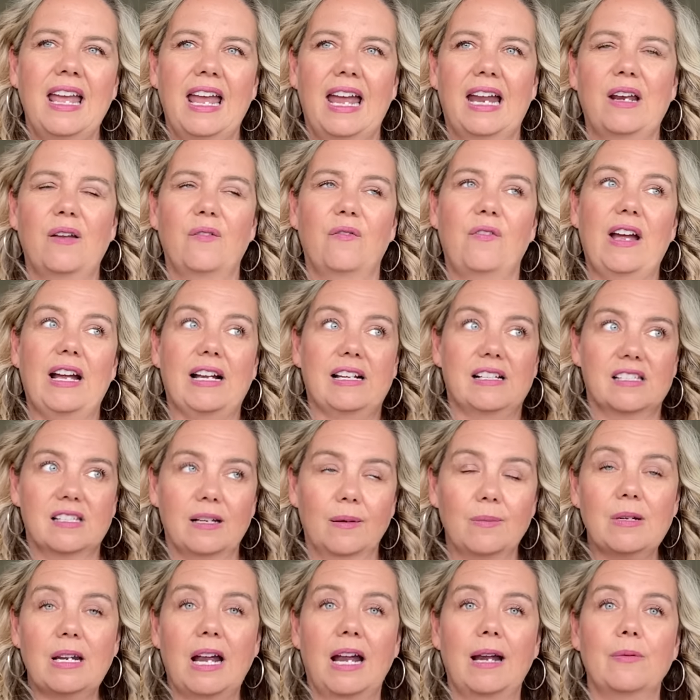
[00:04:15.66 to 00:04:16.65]
And in fact,
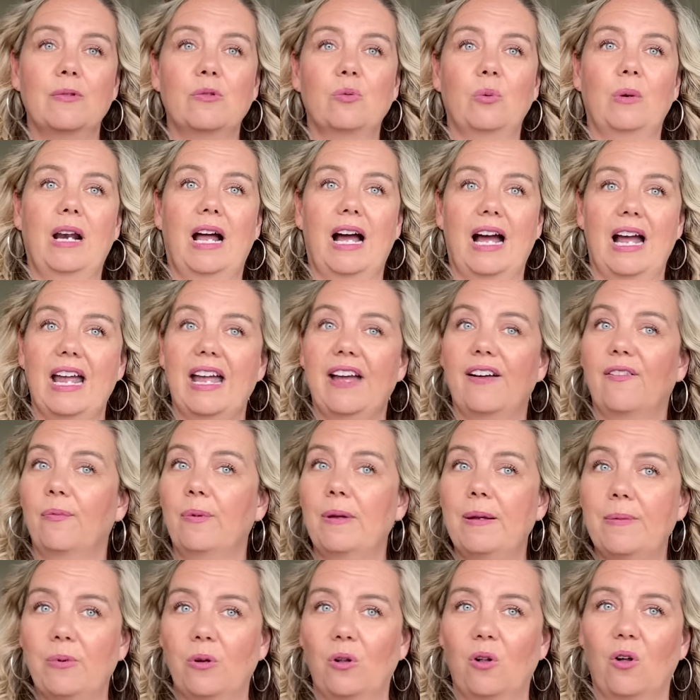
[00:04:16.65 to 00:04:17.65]
sometimes when I have
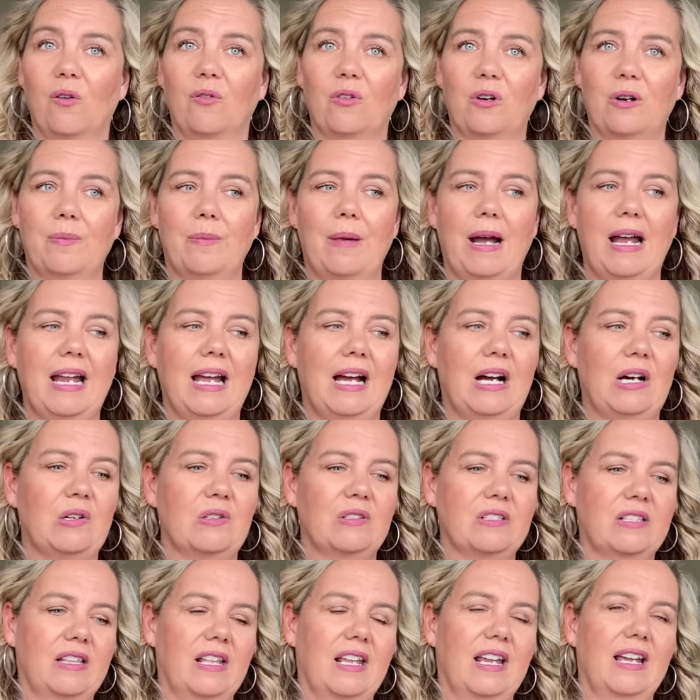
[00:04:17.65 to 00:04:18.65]
people over to my
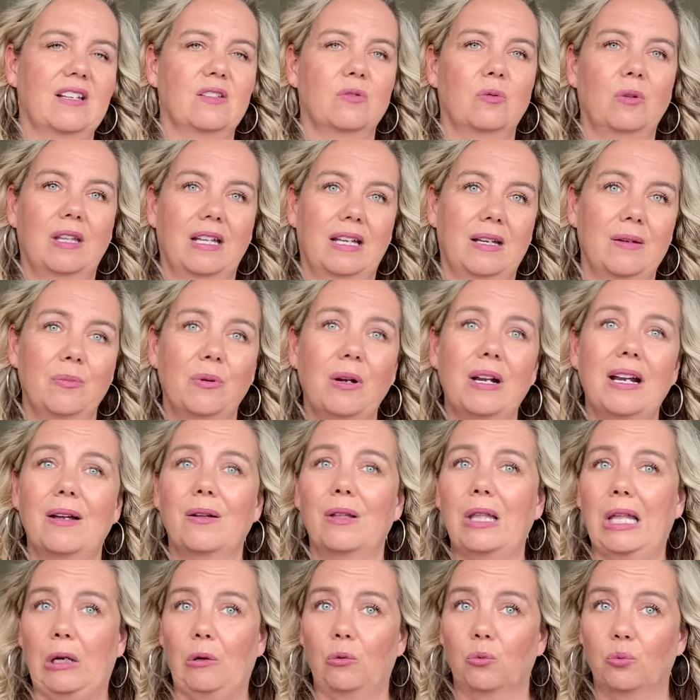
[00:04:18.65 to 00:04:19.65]
house and they ask what they can bring, I
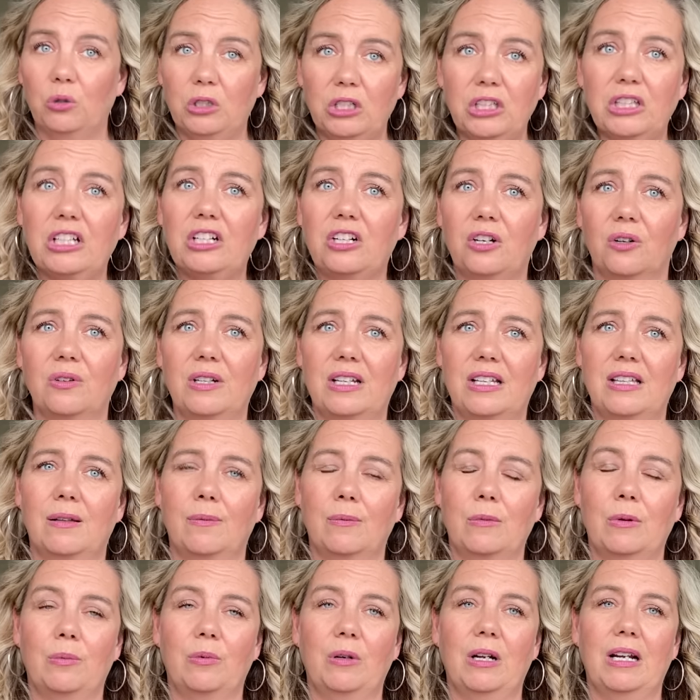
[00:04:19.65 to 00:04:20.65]
like really don't need them
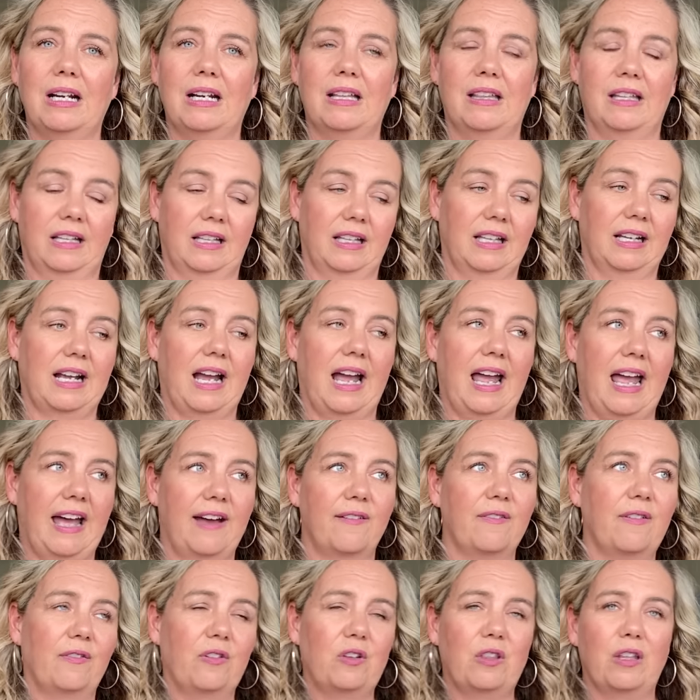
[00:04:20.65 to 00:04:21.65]
to bring anything. Like, I
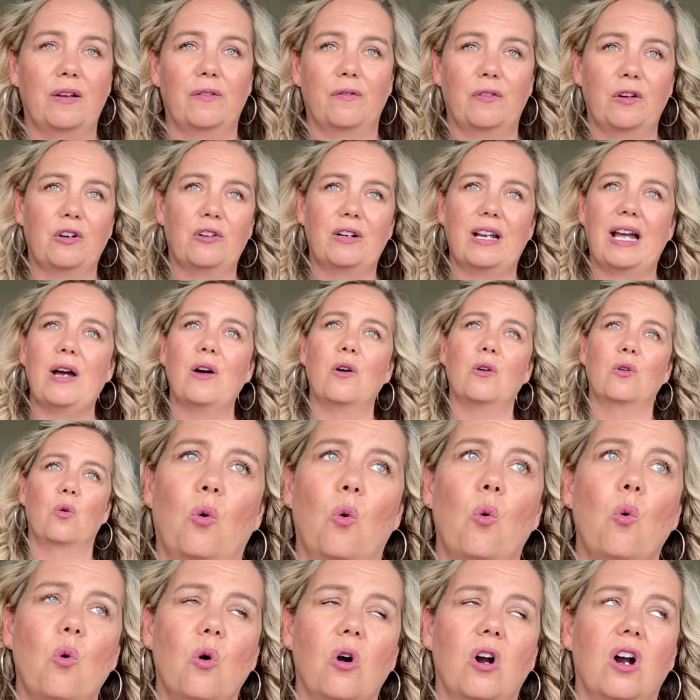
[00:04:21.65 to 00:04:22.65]
have everything figured out,
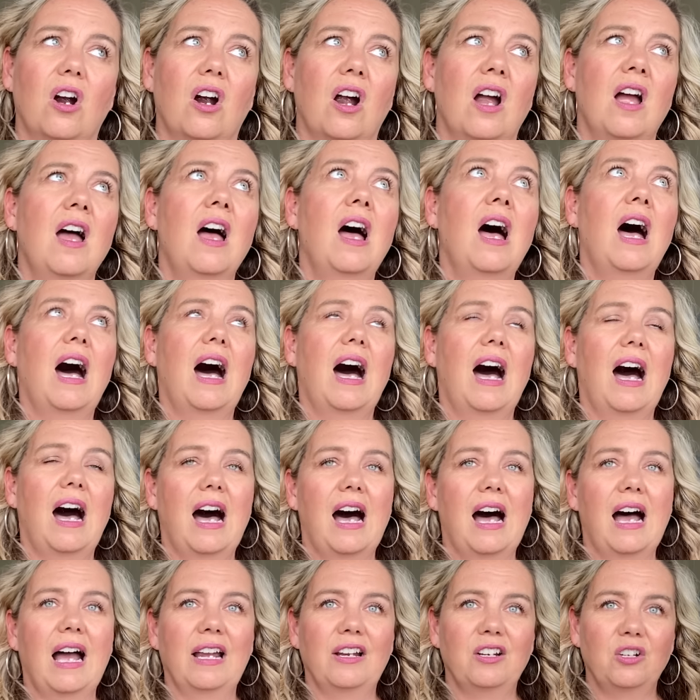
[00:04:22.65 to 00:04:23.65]
or
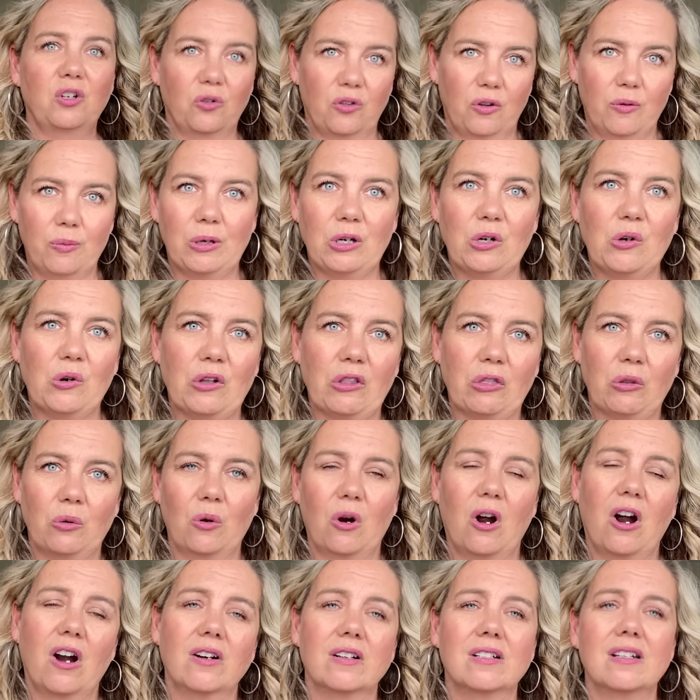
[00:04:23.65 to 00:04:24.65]
I know they've been going through a
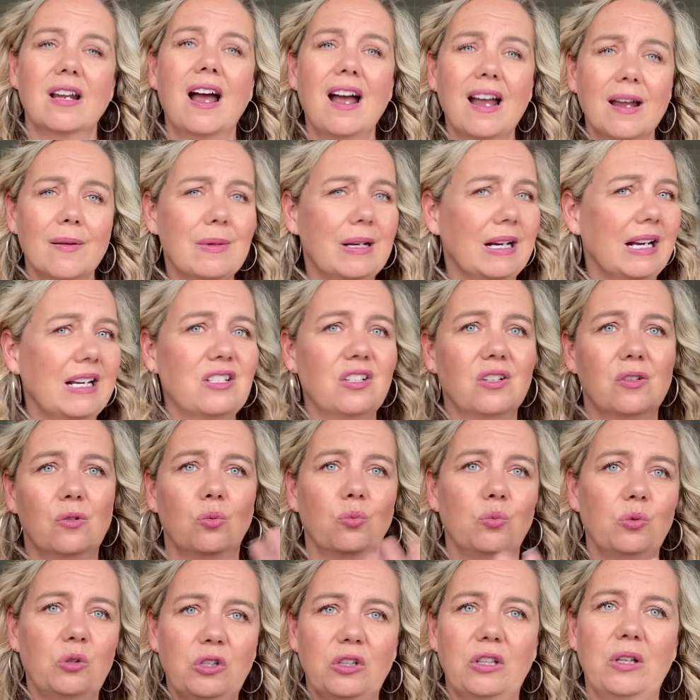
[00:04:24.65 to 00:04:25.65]
hard time and I just
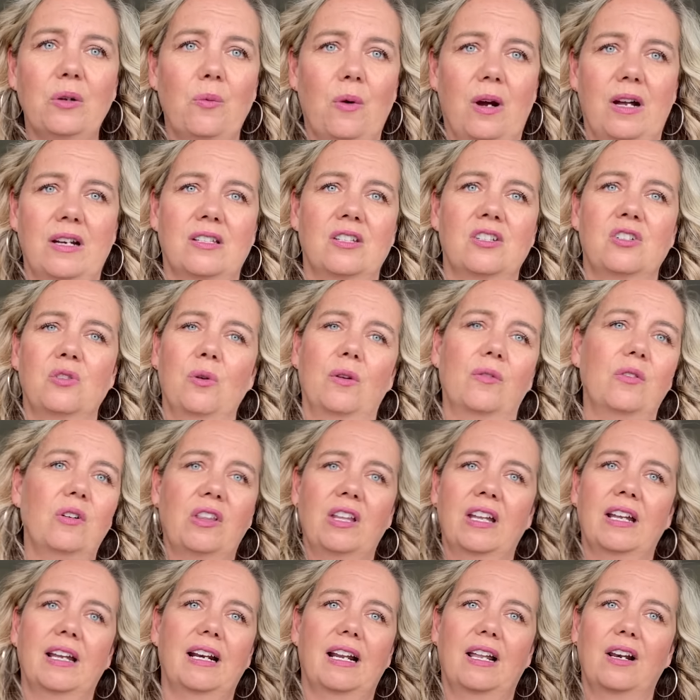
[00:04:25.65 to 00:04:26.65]
really want to do
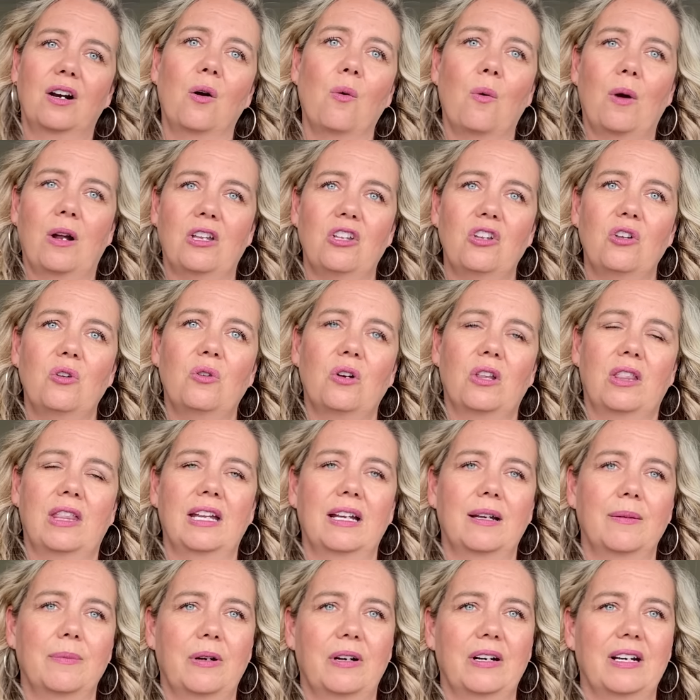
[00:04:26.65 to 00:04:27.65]
everything and I don't want you to think
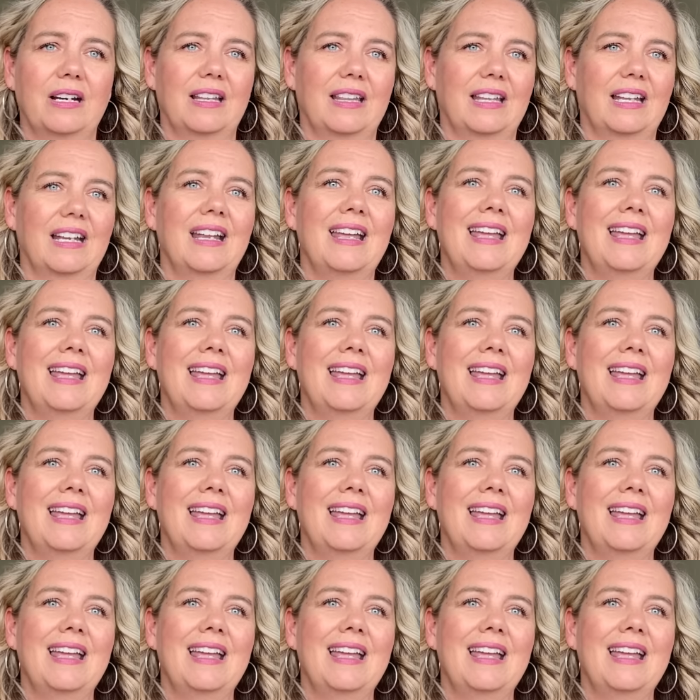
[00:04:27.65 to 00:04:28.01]
about anything,